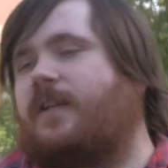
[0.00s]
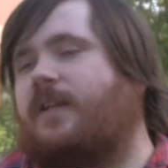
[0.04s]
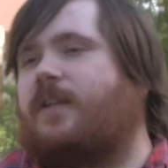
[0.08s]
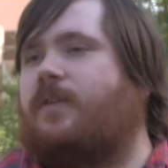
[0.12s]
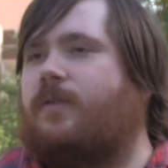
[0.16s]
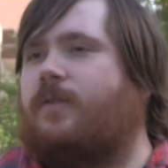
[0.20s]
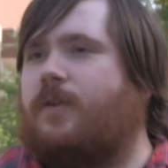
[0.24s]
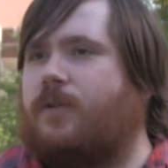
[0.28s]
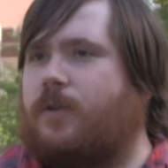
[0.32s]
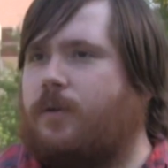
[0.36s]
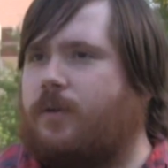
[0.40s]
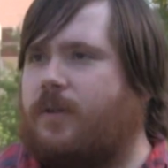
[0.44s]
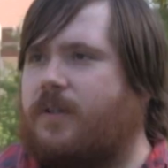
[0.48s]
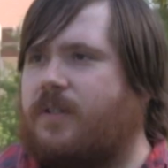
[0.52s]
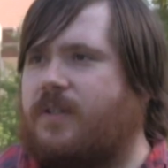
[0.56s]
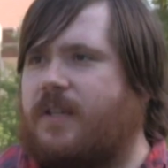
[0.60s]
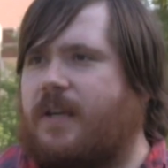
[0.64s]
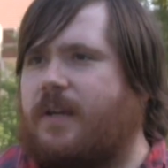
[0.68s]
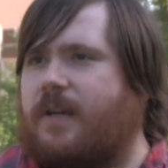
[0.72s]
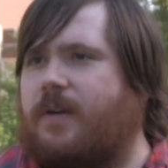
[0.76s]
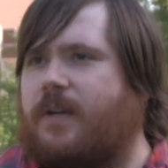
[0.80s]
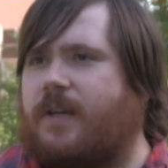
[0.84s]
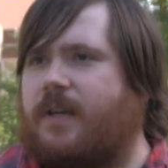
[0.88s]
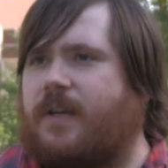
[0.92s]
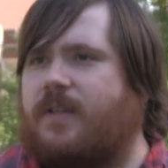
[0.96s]
individualist
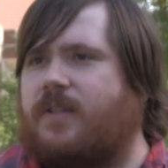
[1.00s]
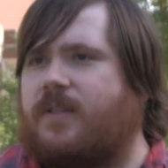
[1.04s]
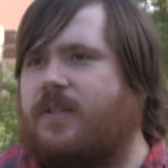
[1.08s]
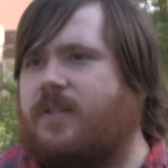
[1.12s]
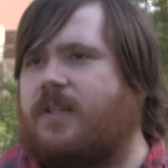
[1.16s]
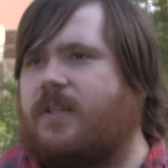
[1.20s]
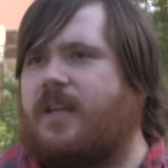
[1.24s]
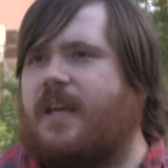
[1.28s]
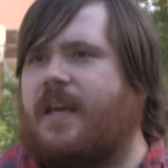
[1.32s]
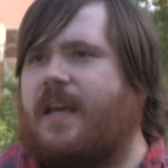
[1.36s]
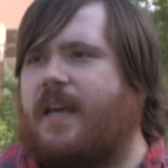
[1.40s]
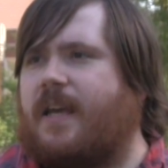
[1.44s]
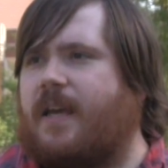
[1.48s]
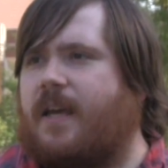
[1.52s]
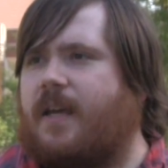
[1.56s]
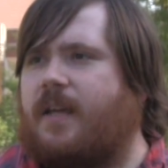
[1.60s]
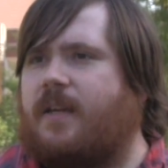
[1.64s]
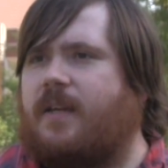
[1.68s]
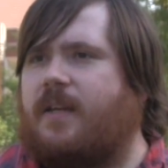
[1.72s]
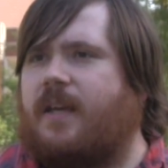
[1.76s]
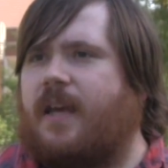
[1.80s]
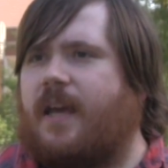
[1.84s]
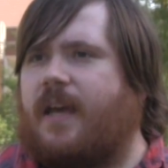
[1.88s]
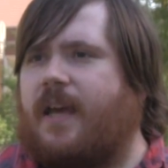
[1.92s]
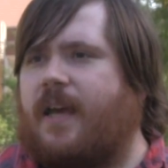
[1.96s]
anarchist
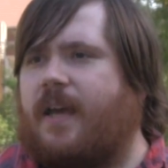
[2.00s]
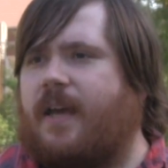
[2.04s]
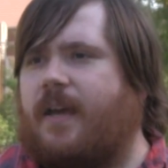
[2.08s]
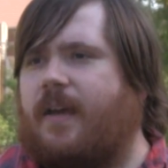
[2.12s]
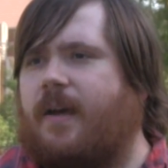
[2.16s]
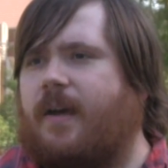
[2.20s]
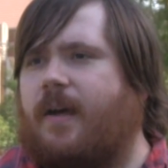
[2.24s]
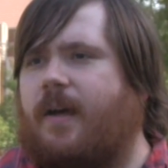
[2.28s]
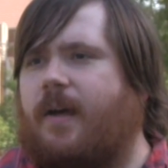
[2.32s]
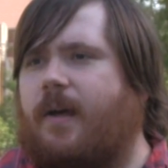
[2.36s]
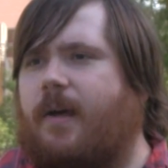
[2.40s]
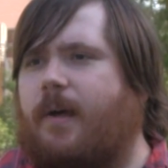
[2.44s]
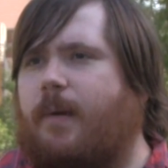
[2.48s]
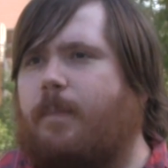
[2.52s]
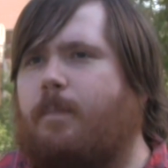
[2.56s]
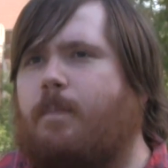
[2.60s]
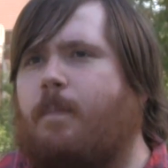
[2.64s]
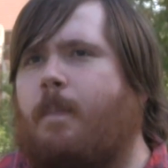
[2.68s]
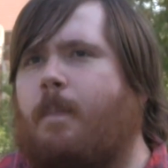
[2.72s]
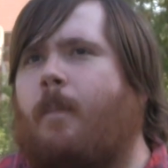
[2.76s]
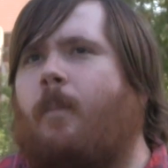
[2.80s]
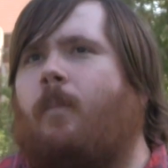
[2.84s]
and a